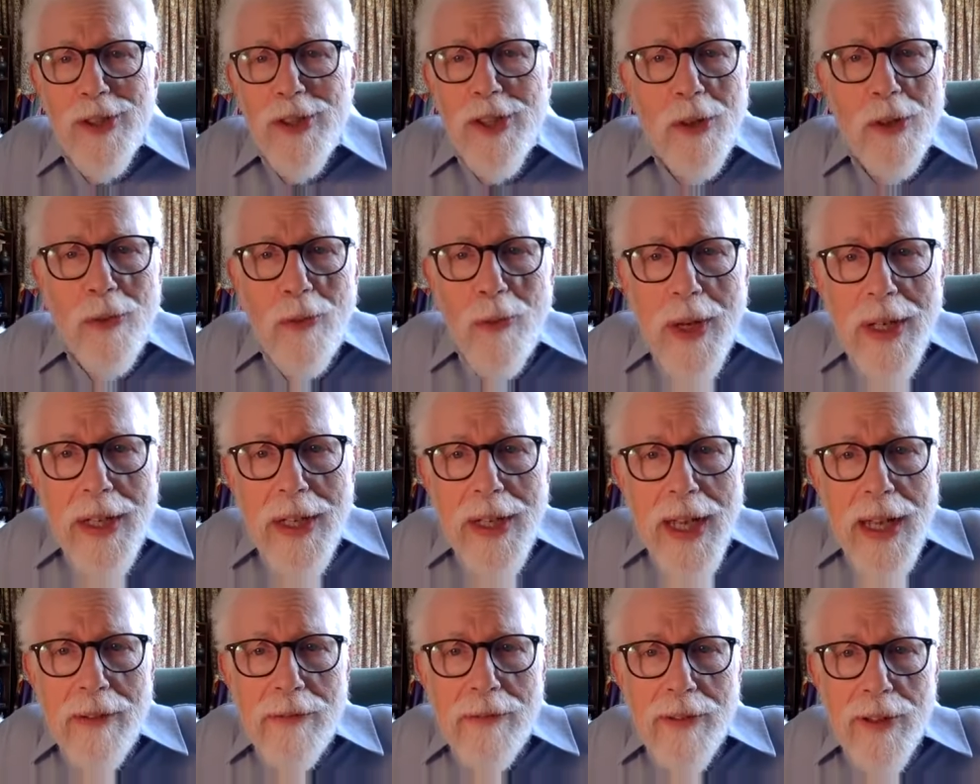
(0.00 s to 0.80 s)
do
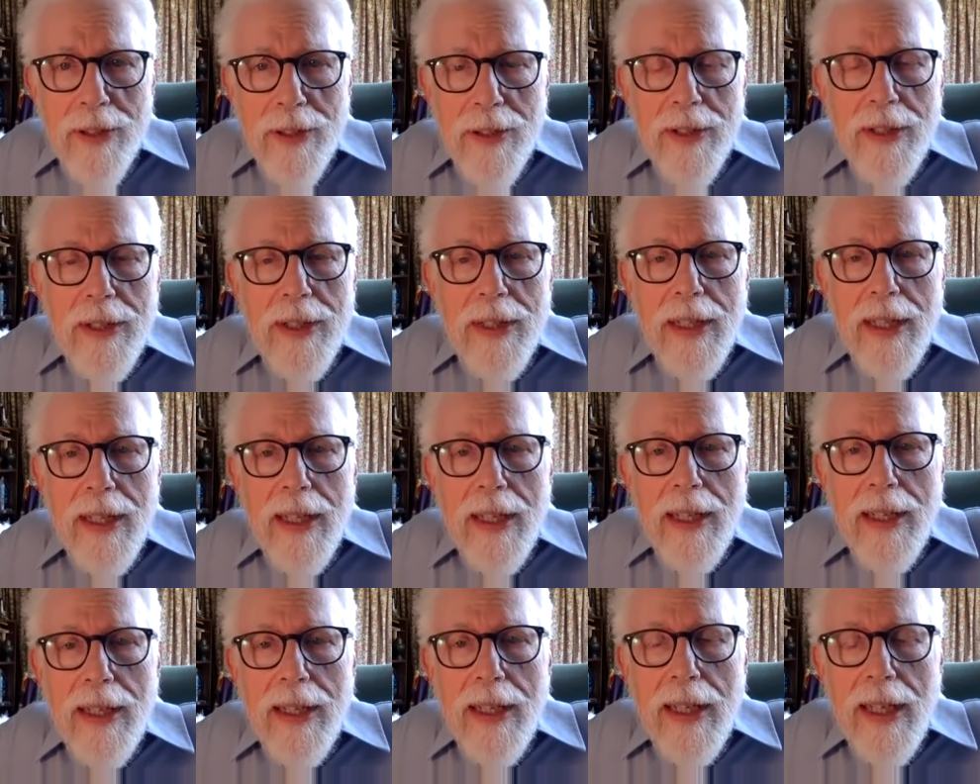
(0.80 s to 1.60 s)
whatever
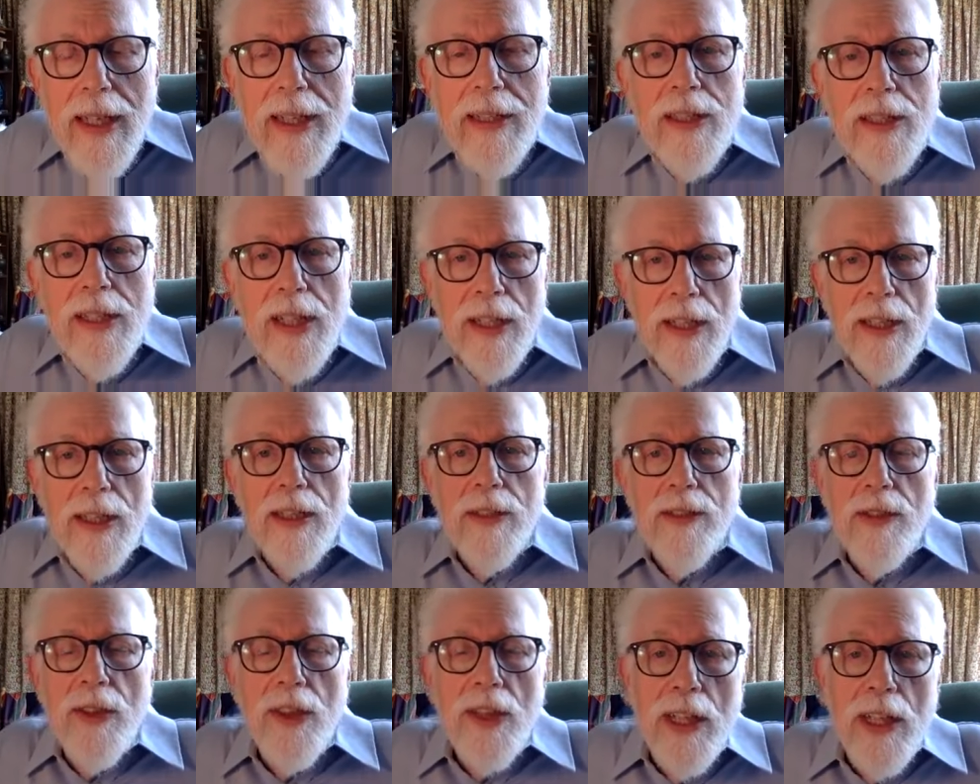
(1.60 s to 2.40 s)

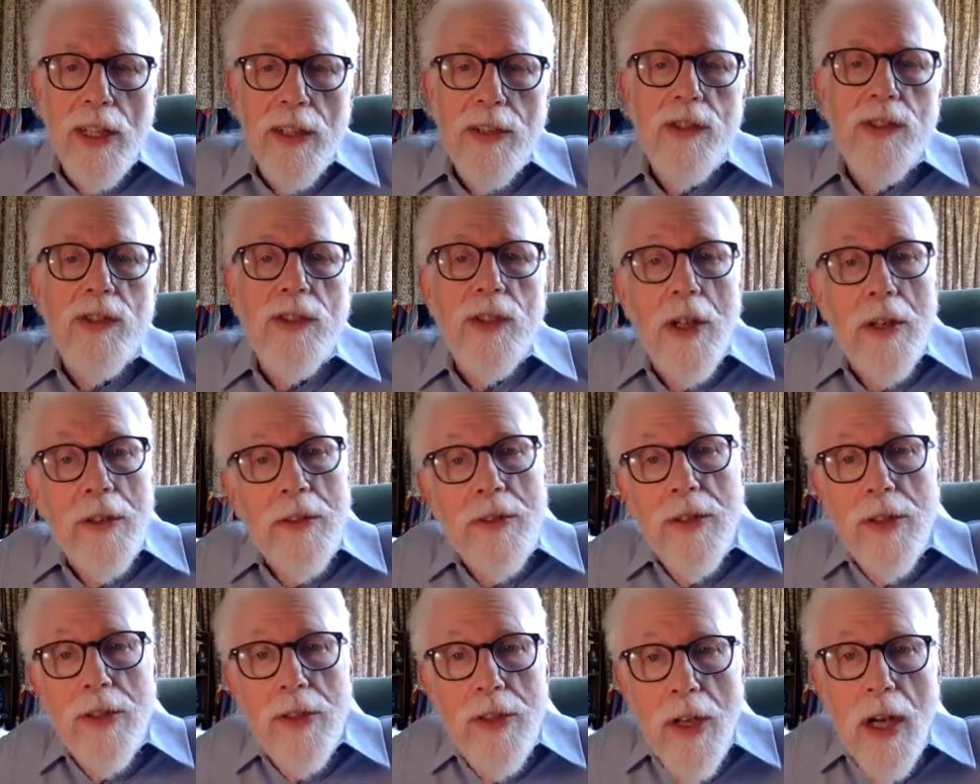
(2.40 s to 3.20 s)
until things
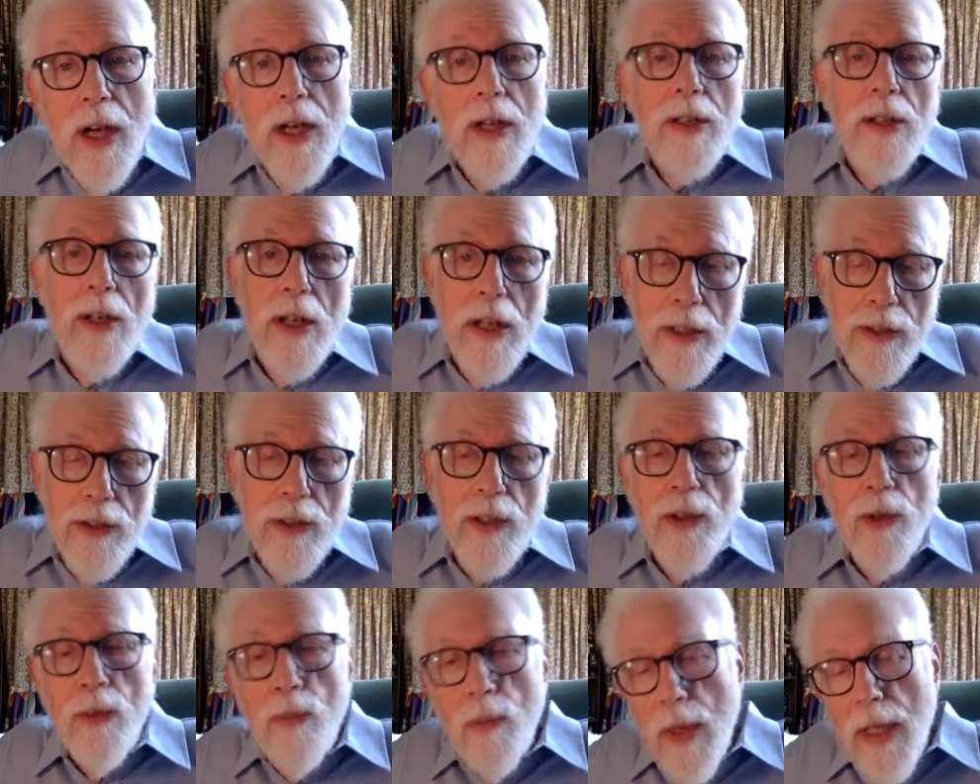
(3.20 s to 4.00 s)
start to dawn on
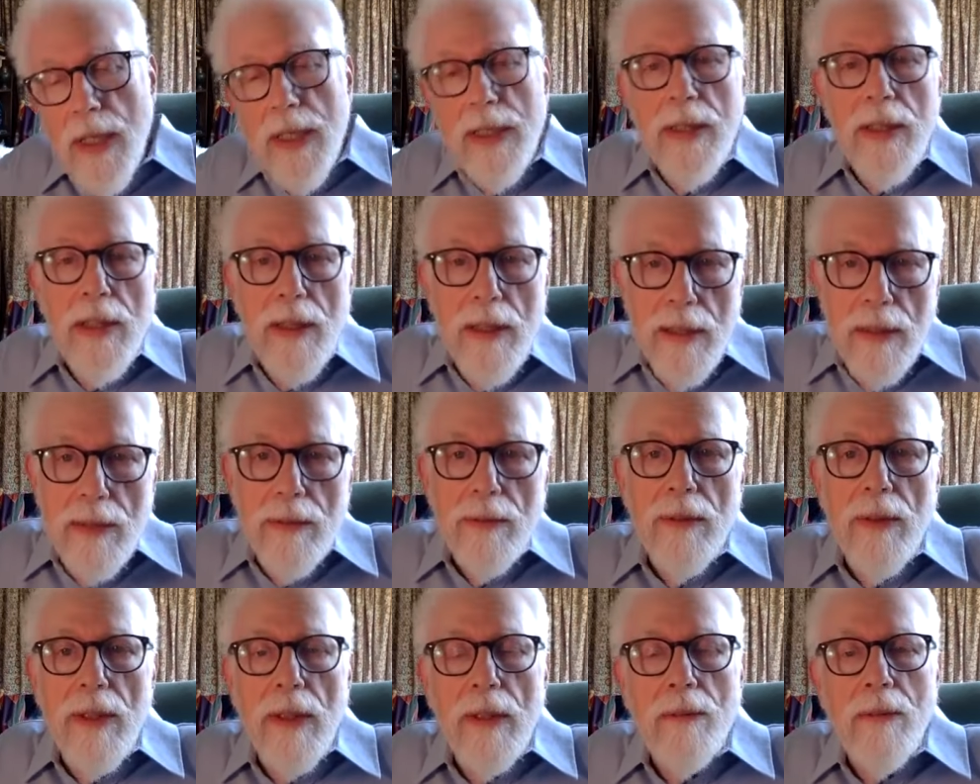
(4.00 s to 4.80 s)
you what
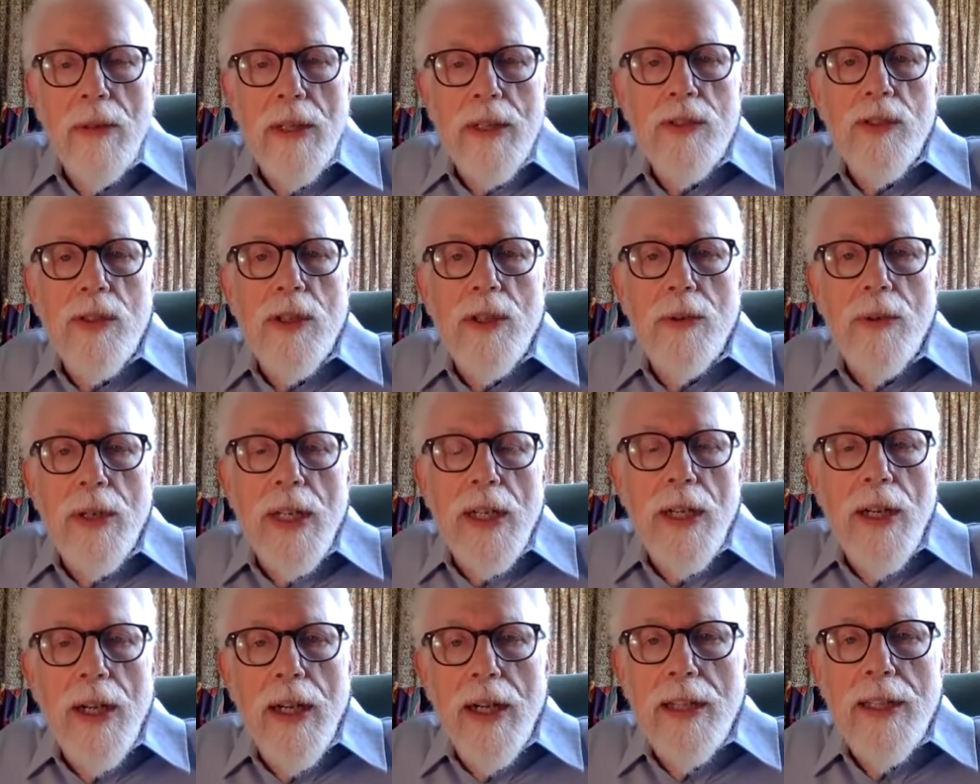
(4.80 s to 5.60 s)
what's
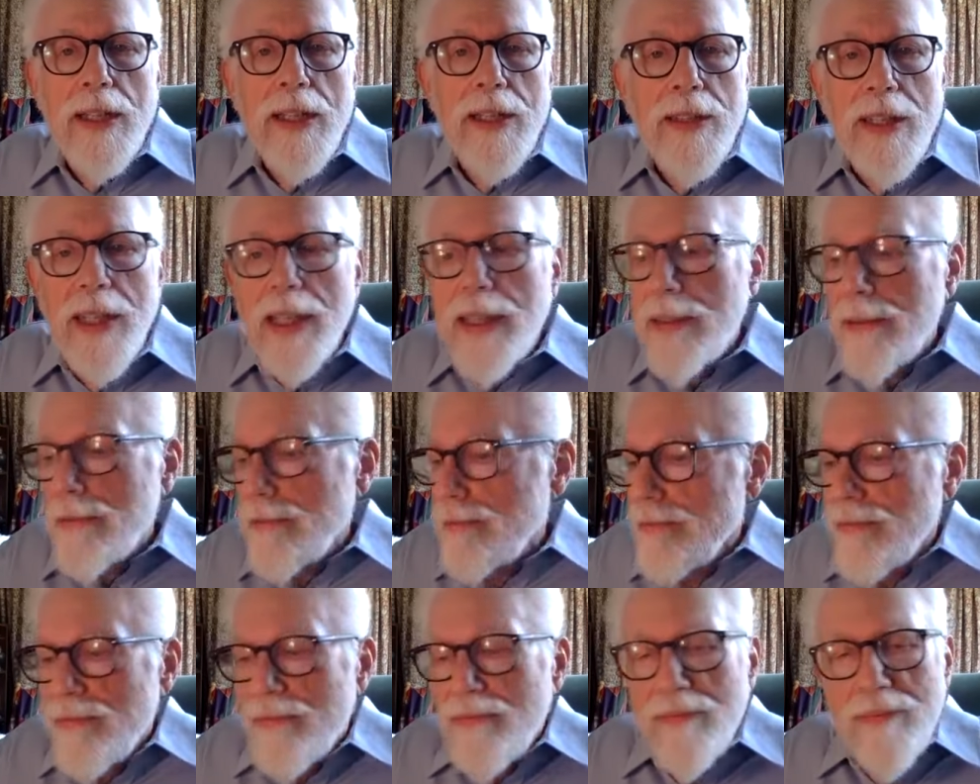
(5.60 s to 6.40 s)
going on and
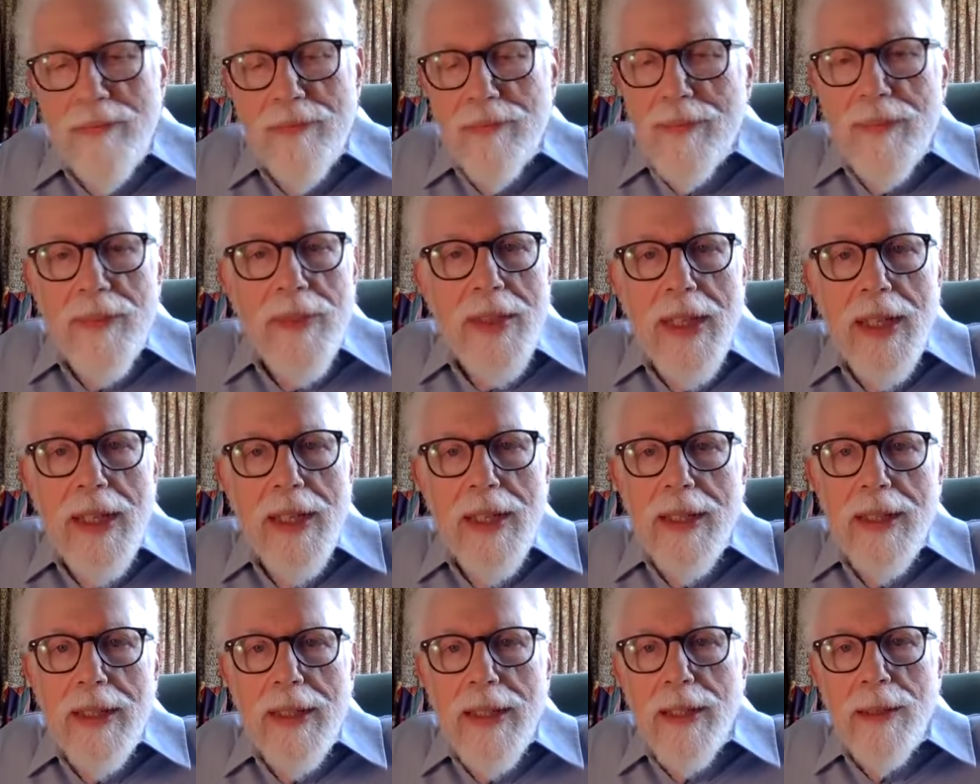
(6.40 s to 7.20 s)
then
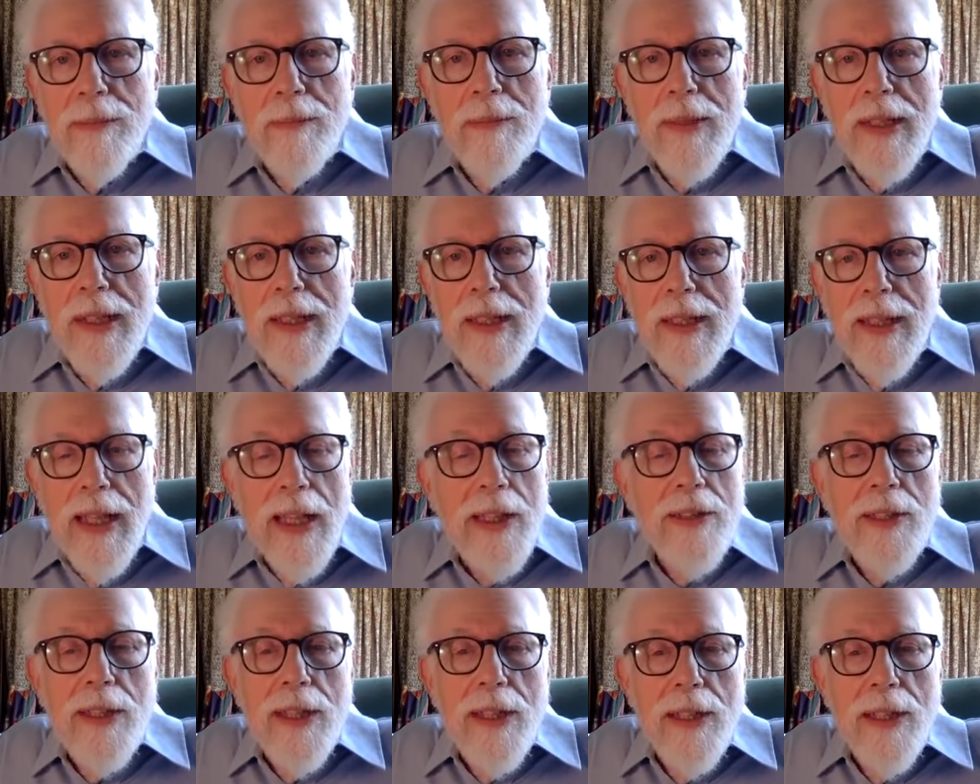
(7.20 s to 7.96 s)
let